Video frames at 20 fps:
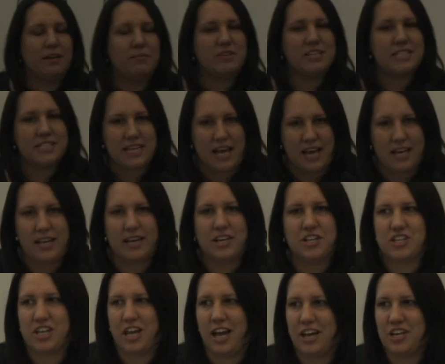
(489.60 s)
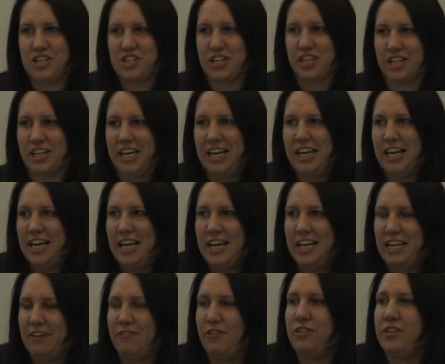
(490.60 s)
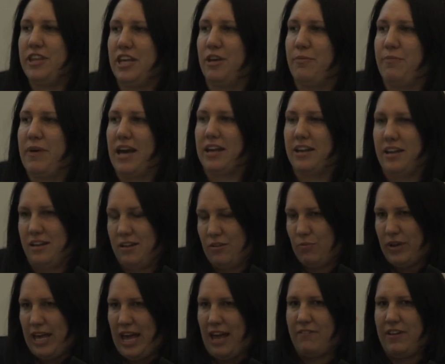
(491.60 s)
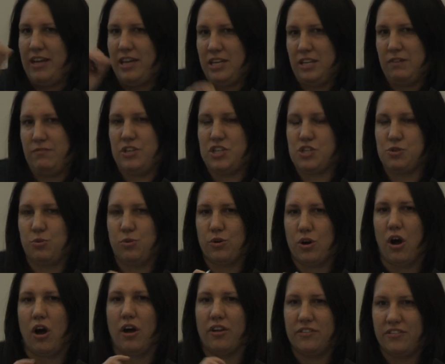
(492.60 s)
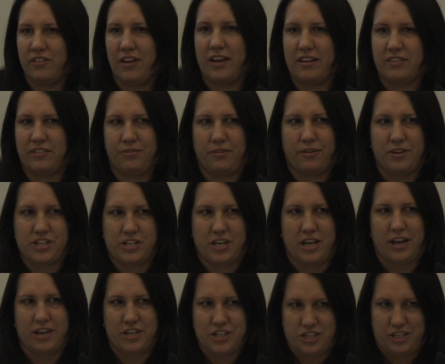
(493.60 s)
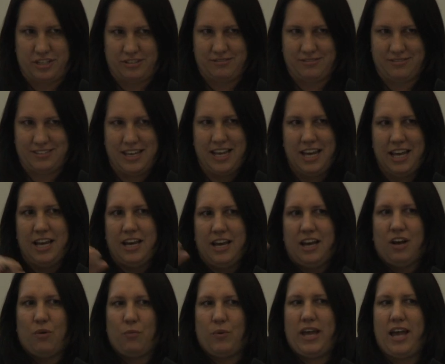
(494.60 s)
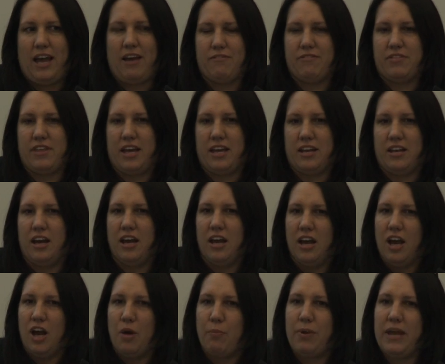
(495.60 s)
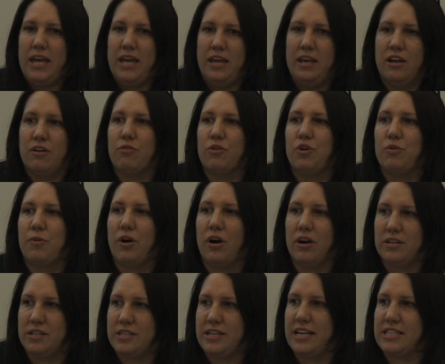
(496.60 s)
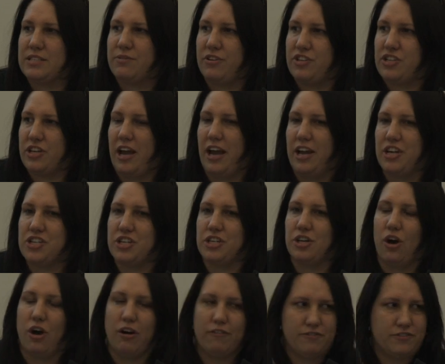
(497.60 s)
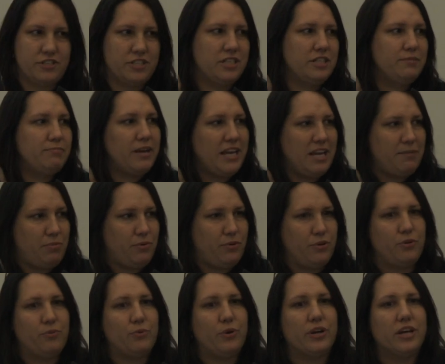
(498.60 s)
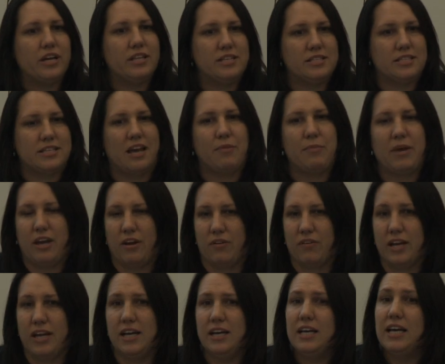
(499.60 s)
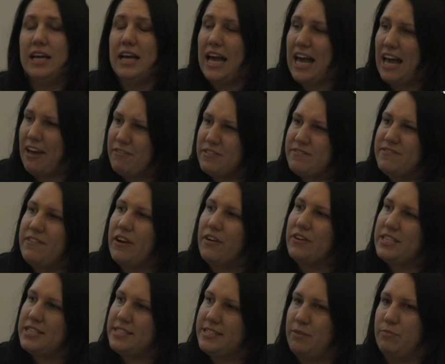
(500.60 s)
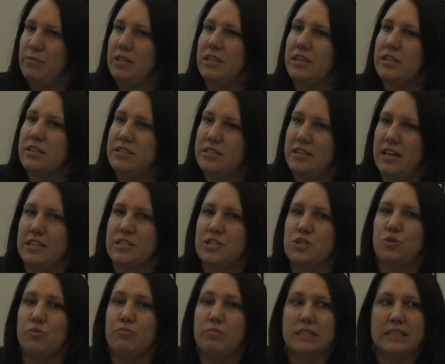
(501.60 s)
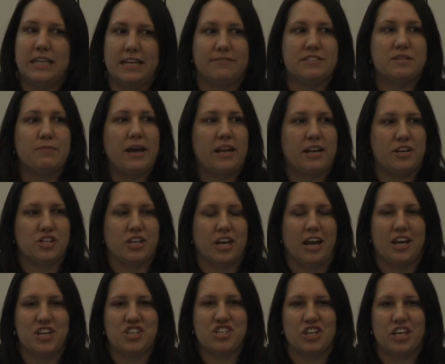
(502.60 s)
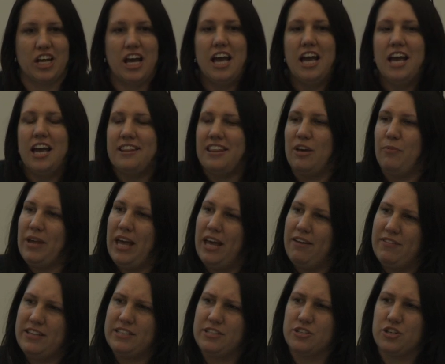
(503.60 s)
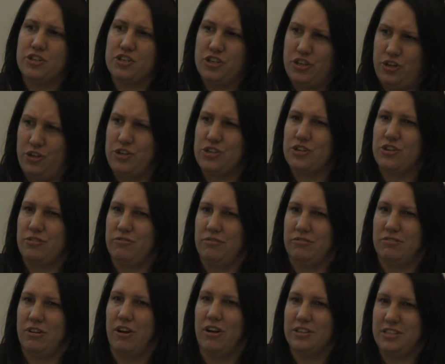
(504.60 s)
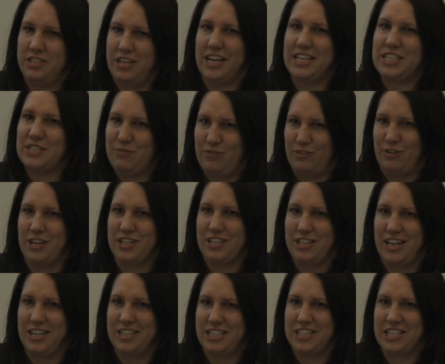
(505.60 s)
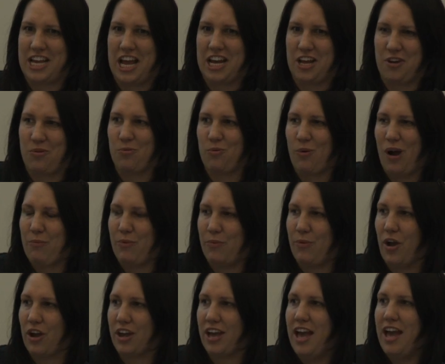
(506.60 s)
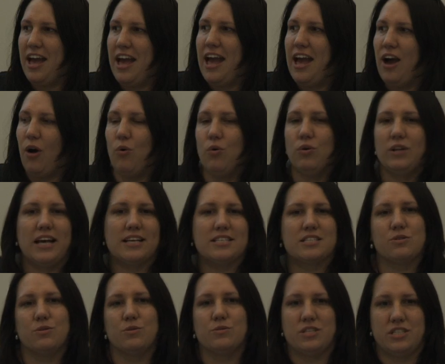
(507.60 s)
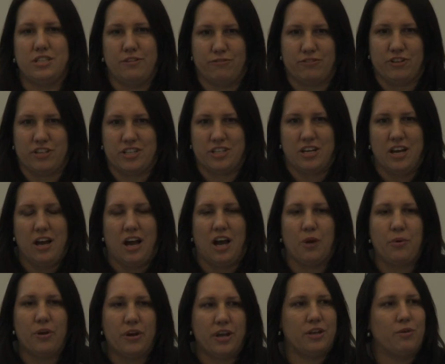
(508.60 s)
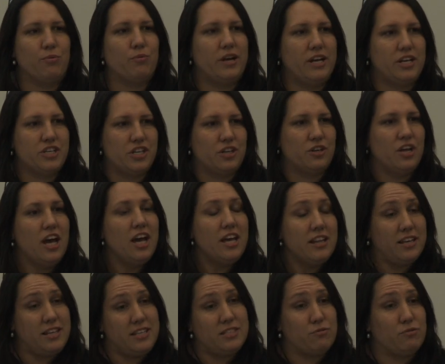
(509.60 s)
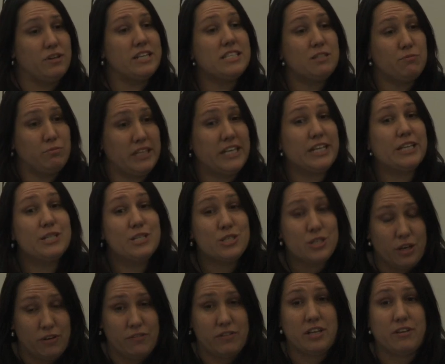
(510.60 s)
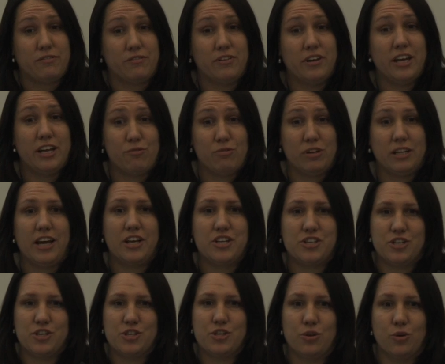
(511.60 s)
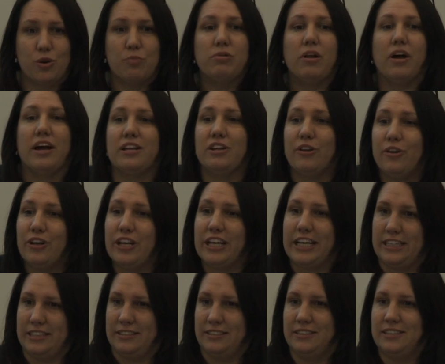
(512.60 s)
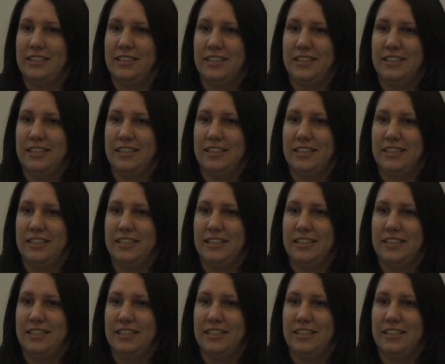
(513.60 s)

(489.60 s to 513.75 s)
understanding education. If you think about it, we have individual context for education. We have then peer group context for education. Often, people who work in the same area have very similar contextual beliefs about education. Then we have institutional context for understanding work. All our schools are different. I work in a region that is reasonably conservative in relation to applied learning.